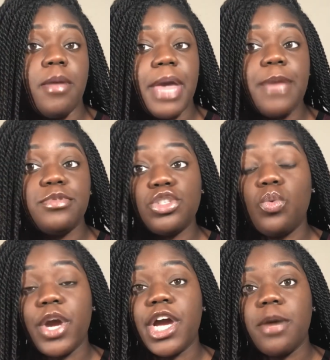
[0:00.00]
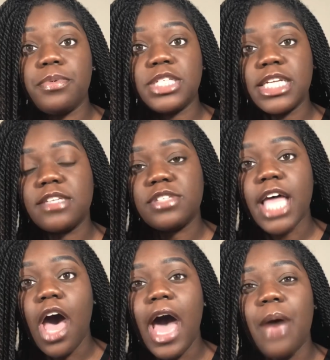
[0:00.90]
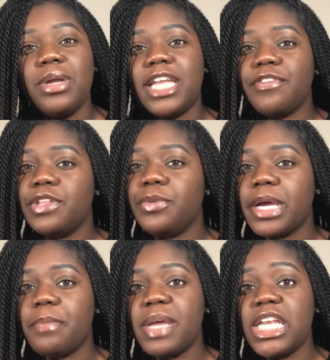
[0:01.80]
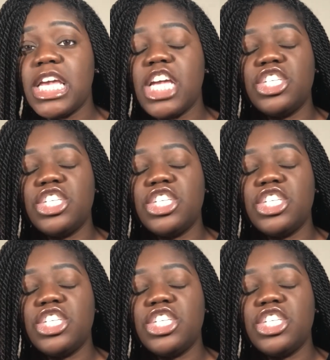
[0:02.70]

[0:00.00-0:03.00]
able to wear a protective style, I would definitely recommend it.